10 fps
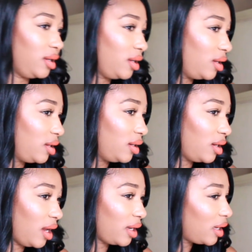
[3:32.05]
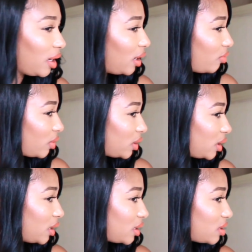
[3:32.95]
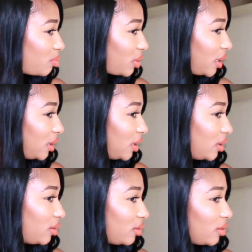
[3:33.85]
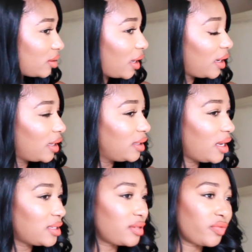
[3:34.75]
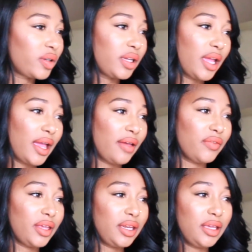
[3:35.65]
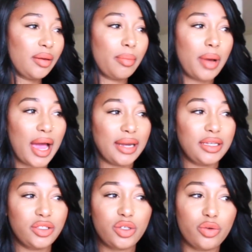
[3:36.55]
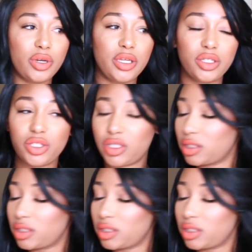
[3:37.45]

and I can't really explain it. Like it doesn't really have any body to it. It's